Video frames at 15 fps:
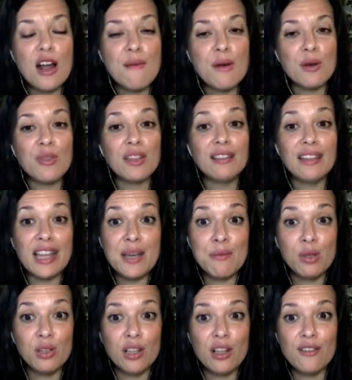about the
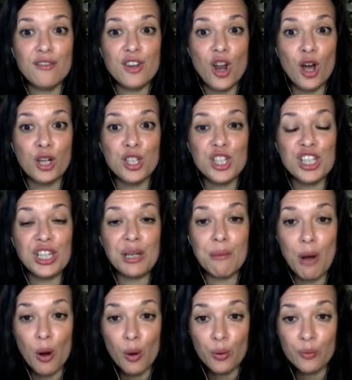label of
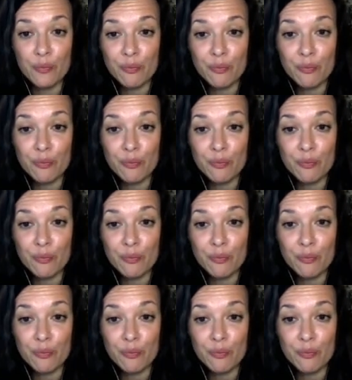non-GMO?